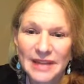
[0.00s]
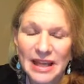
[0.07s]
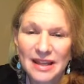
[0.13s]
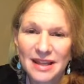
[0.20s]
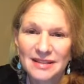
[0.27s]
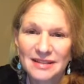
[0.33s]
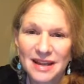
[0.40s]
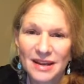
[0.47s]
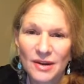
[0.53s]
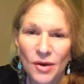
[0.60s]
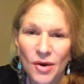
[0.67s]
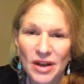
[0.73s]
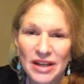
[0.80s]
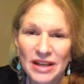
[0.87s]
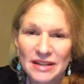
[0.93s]
Let's get our
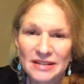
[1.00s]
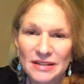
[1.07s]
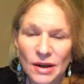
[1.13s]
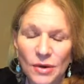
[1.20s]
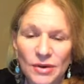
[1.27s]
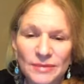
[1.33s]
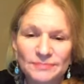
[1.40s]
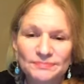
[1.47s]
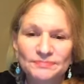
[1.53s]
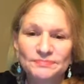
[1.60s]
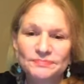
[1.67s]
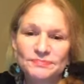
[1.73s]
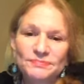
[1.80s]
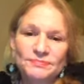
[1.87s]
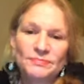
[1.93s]
audience going.
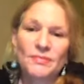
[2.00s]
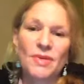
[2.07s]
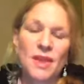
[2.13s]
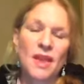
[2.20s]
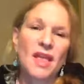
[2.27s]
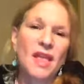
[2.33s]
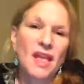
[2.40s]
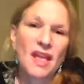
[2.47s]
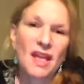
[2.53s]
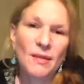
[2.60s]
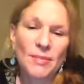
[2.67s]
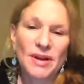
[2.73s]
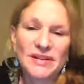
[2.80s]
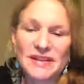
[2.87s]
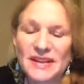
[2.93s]

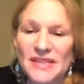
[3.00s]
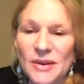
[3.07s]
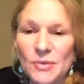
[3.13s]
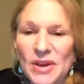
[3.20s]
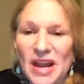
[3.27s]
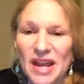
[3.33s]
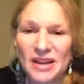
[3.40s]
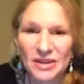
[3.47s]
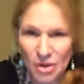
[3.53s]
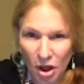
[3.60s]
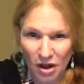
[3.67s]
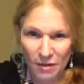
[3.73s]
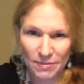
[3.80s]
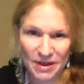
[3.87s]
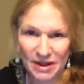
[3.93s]
Because I think we got to
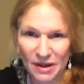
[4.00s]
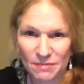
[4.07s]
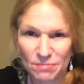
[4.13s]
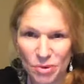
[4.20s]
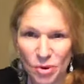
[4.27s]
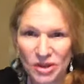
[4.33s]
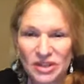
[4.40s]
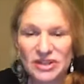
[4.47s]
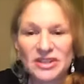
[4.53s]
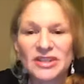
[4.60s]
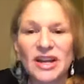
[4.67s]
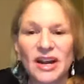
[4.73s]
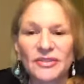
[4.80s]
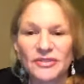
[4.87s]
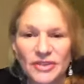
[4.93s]
talk about important
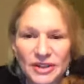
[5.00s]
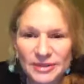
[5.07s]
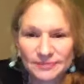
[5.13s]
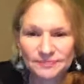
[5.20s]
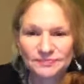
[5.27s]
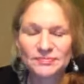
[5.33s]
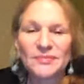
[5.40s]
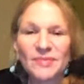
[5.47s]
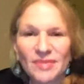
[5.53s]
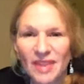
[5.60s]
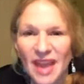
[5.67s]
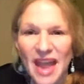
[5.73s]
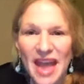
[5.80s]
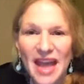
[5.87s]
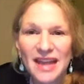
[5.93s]
stuff.
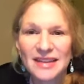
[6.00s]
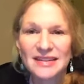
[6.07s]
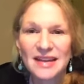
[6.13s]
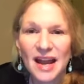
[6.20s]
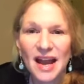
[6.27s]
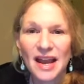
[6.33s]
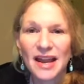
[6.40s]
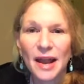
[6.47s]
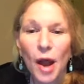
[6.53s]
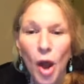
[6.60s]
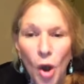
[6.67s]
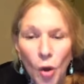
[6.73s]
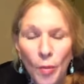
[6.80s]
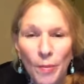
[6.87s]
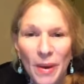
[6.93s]
And I
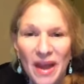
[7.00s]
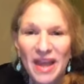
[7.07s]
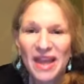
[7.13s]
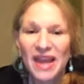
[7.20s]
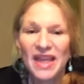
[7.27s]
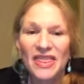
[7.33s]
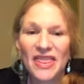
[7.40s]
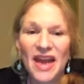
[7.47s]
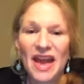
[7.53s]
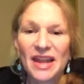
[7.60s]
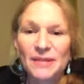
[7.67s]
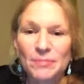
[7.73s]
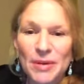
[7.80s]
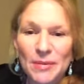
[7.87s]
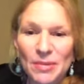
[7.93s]
hope
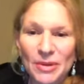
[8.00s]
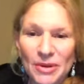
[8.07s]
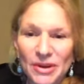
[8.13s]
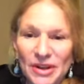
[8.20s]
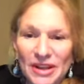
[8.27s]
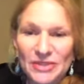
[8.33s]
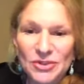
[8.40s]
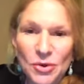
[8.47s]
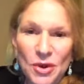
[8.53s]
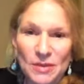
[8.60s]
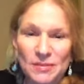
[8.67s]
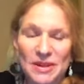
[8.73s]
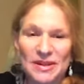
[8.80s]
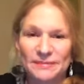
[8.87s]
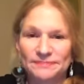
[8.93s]
that people are going to
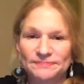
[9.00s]
join me.